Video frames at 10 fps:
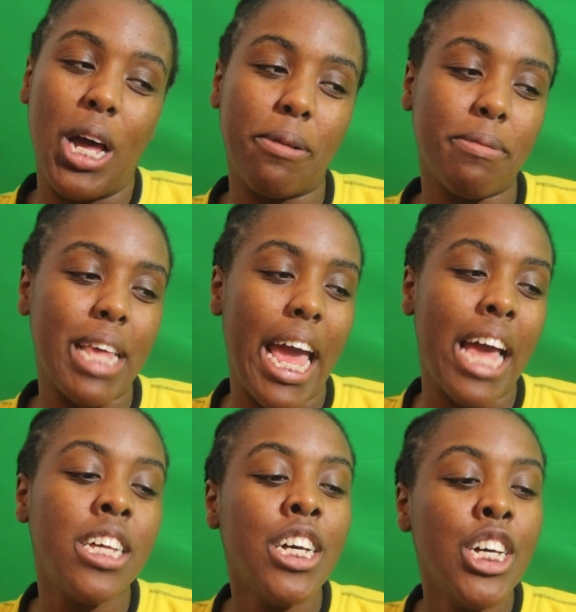know what I'm
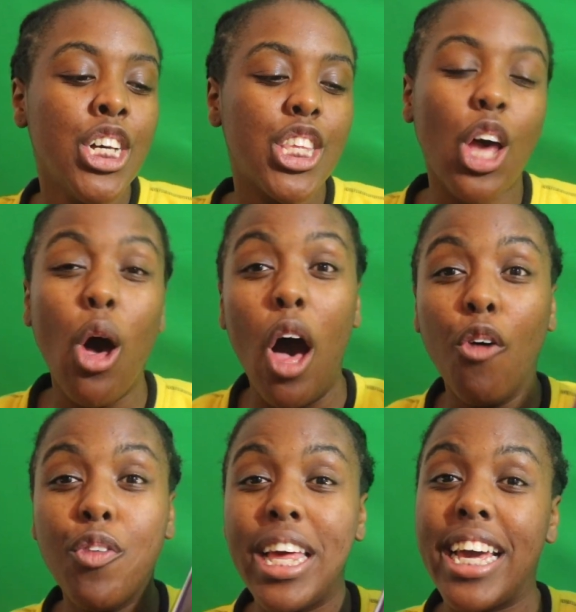saying so
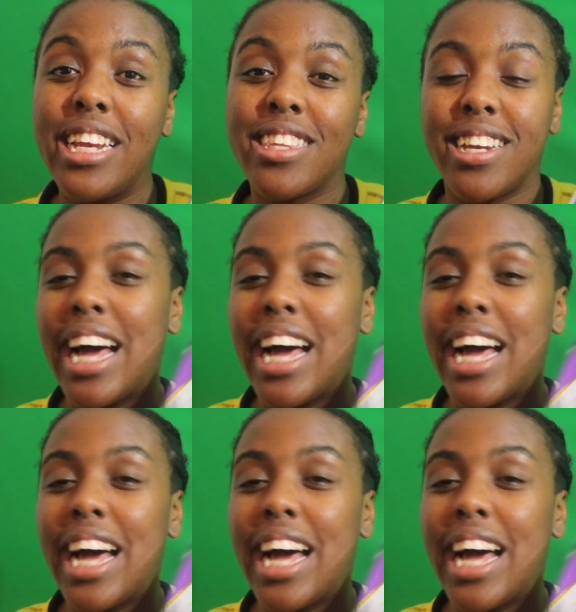hopefully it is a